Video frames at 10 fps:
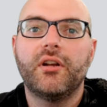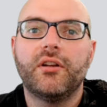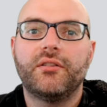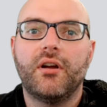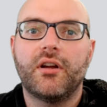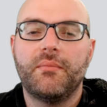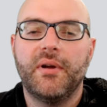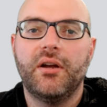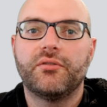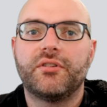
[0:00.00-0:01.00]
talk
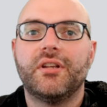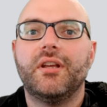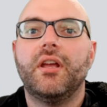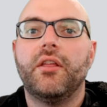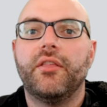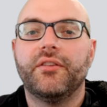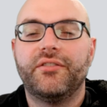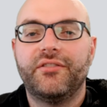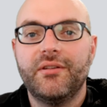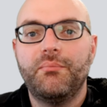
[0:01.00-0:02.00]
about the
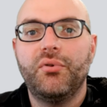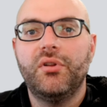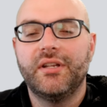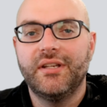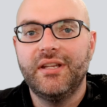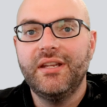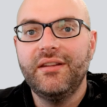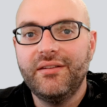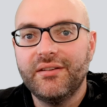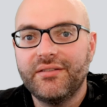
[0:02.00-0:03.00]
simple and
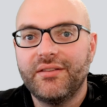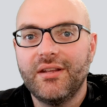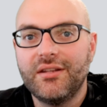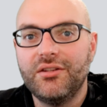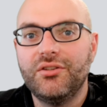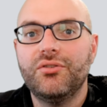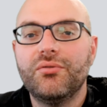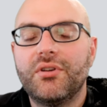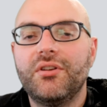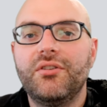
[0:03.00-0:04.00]
easiest thing you
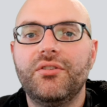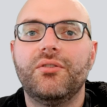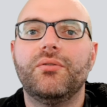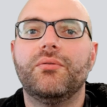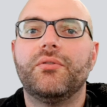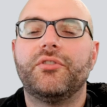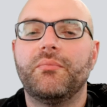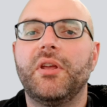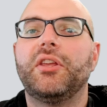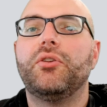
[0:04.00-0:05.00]
can do to
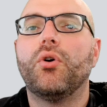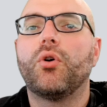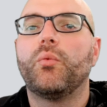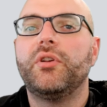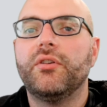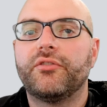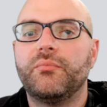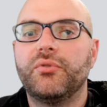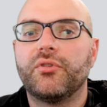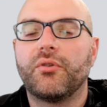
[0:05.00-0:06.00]
make your Windows
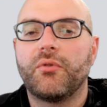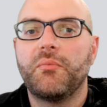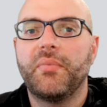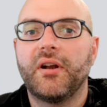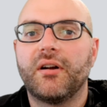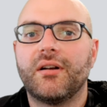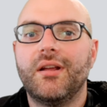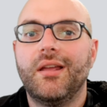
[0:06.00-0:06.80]
computer run better.